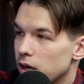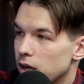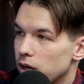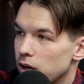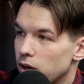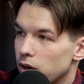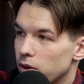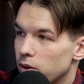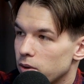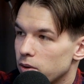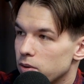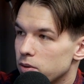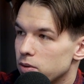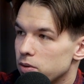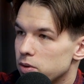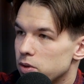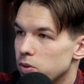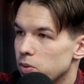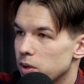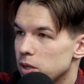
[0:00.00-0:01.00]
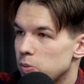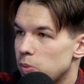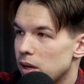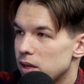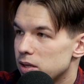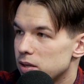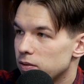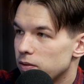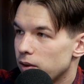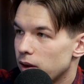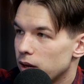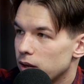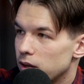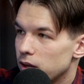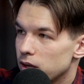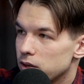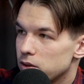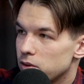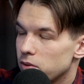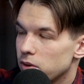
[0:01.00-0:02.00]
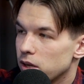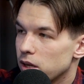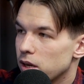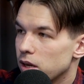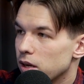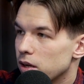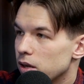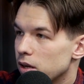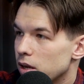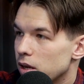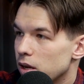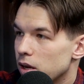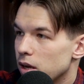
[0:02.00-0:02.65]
too expensive and doesn't really